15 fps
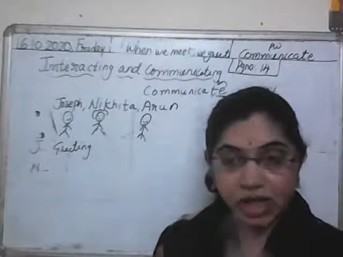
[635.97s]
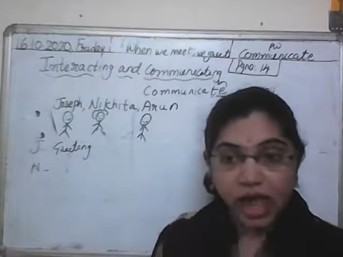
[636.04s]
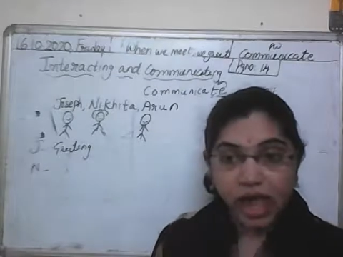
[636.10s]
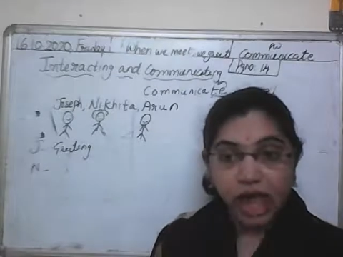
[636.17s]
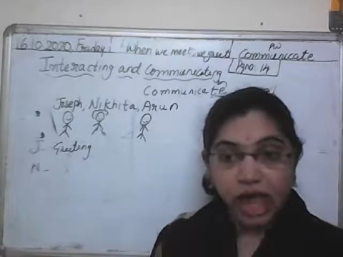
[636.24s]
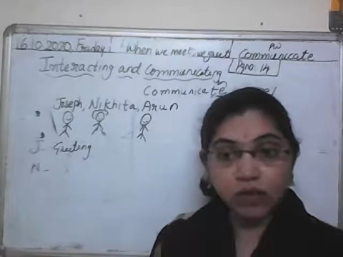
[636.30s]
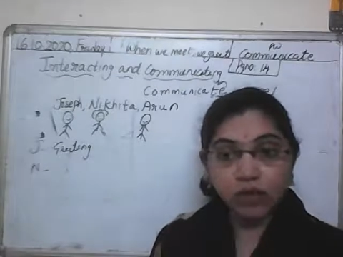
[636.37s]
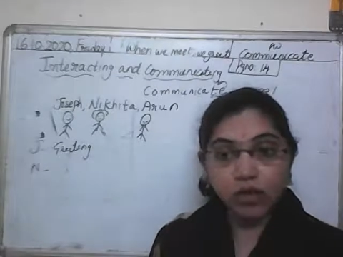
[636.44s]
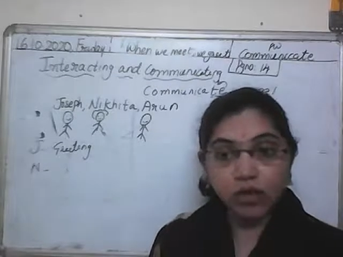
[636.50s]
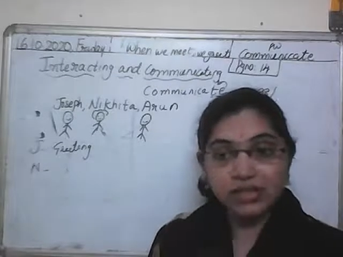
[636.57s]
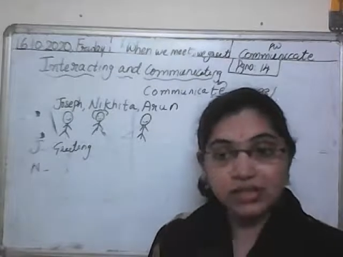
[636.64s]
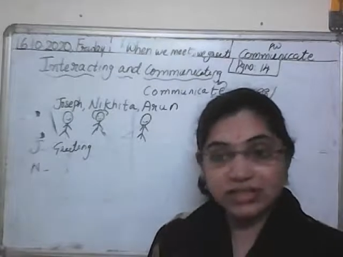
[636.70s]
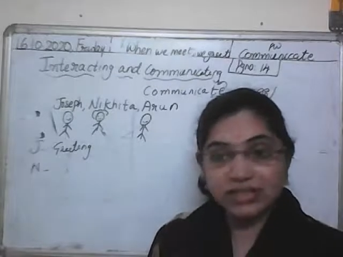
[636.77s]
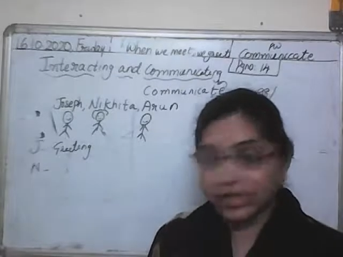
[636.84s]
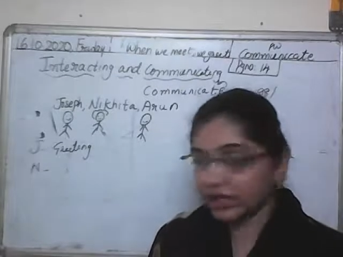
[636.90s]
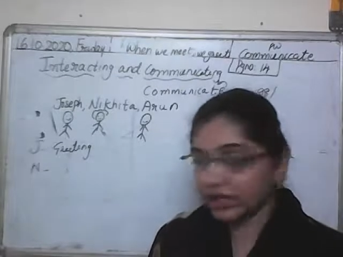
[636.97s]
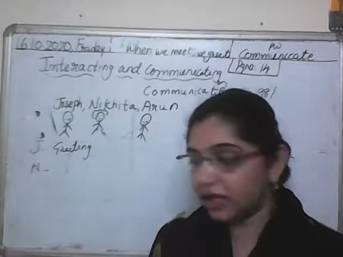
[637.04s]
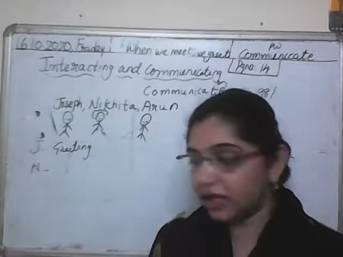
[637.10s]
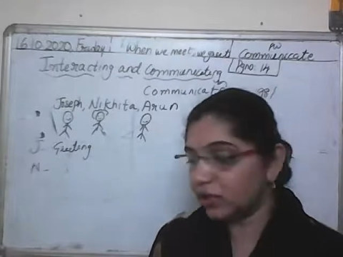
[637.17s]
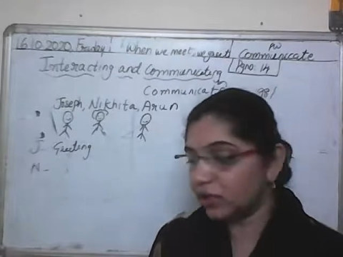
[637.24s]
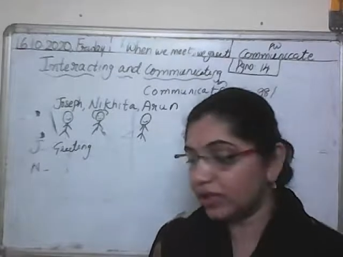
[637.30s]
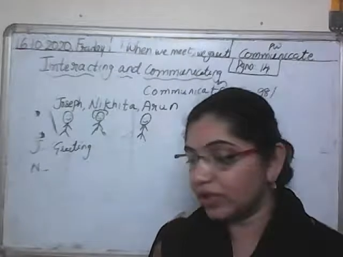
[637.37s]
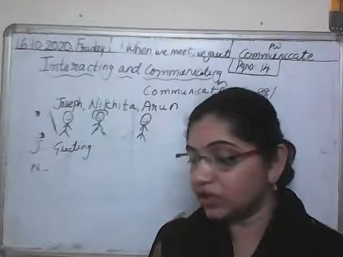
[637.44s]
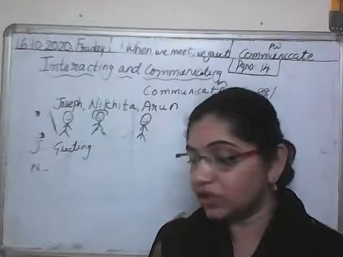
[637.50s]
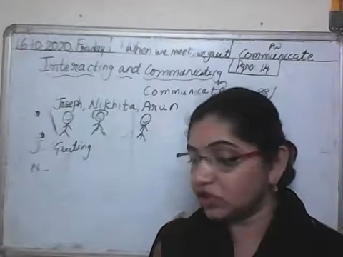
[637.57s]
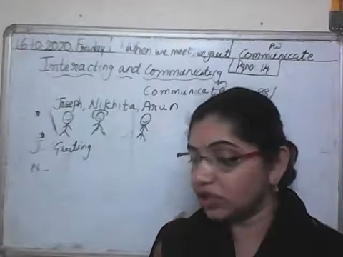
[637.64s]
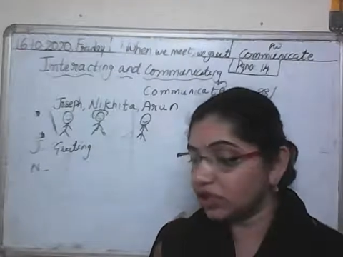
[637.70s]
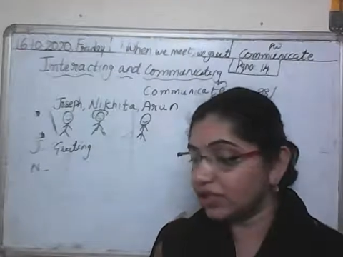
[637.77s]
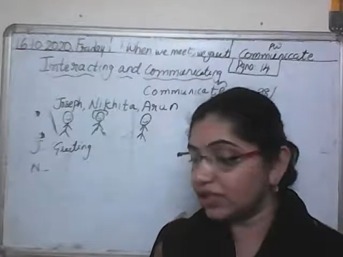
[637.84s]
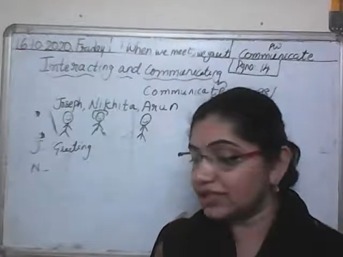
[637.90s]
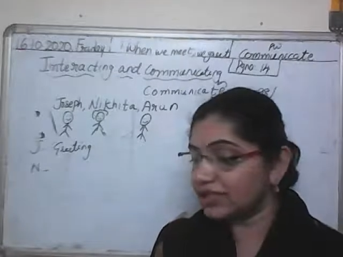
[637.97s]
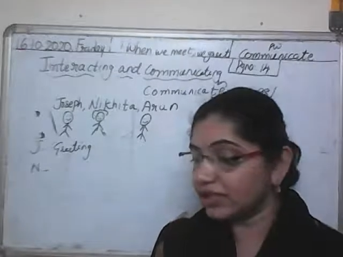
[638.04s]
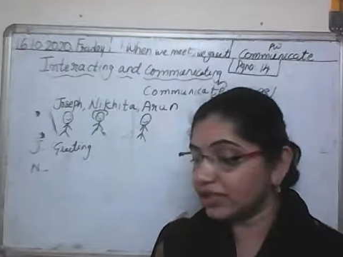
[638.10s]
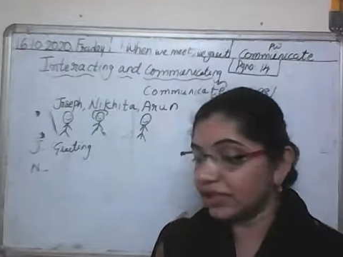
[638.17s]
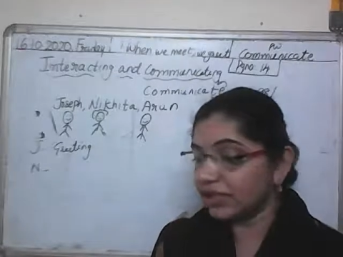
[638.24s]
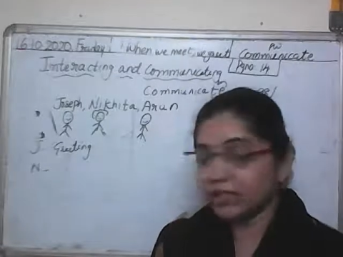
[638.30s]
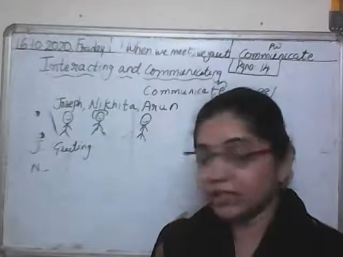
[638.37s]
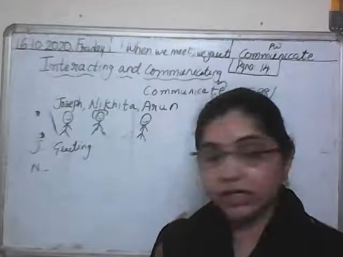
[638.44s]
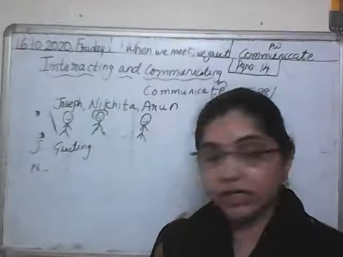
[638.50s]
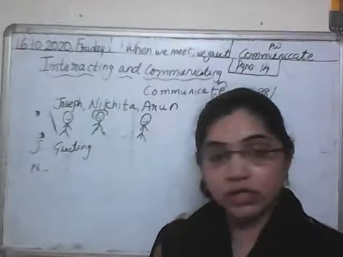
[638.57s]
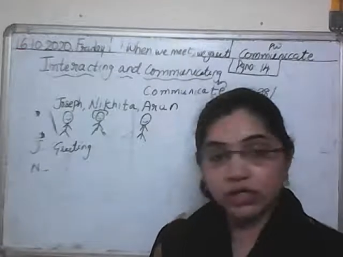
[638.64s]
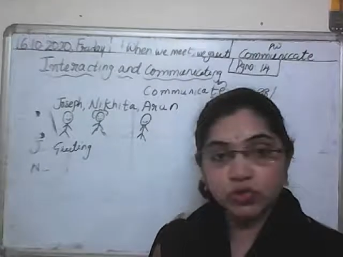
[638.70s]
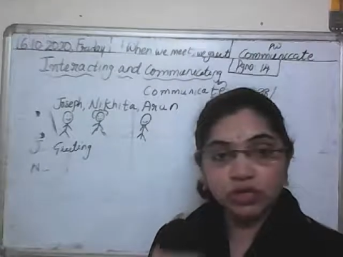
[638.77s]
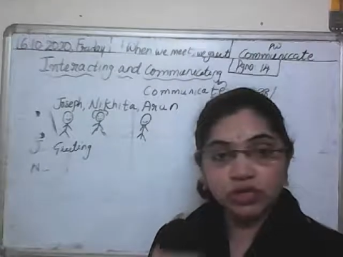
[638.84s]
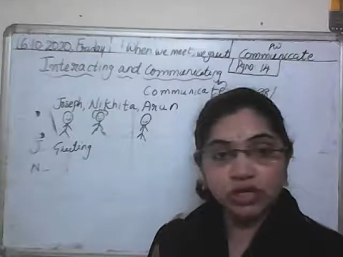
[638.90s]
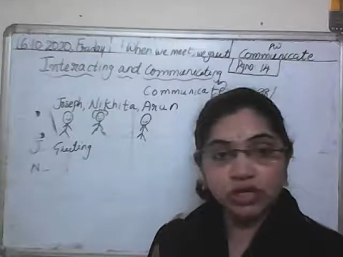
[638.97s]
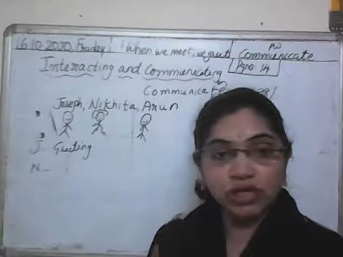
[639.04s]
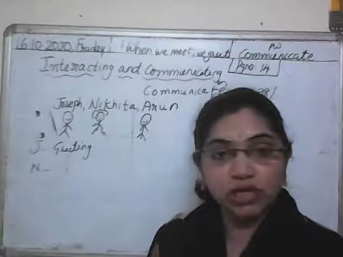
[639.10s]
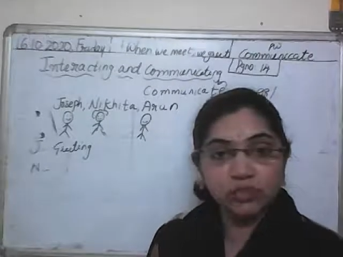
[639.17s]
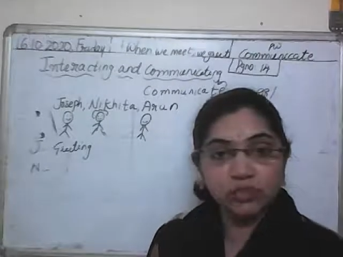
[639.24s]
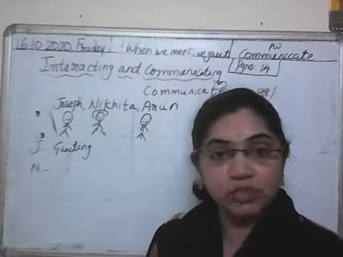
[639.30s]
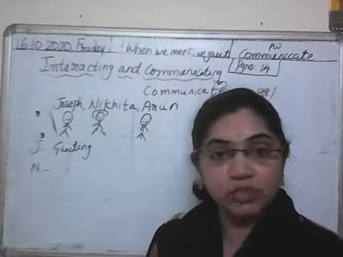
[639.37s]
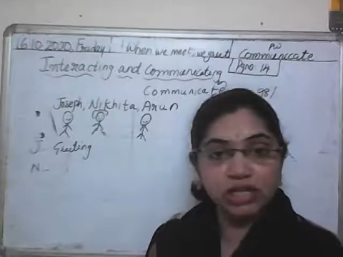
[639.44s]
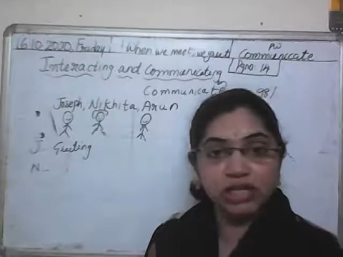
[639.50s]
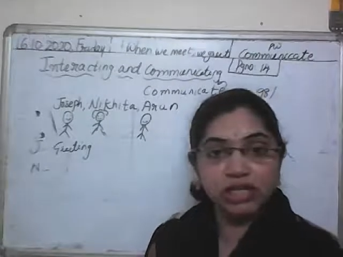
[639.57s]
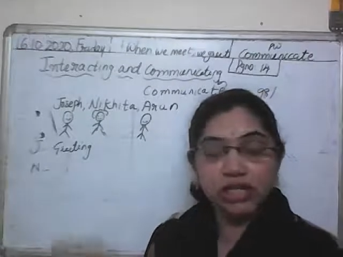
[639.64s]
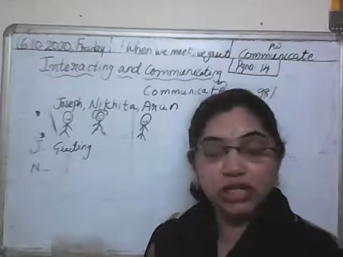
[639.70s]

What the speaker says: And what is Nikita doing? She is introducing her brother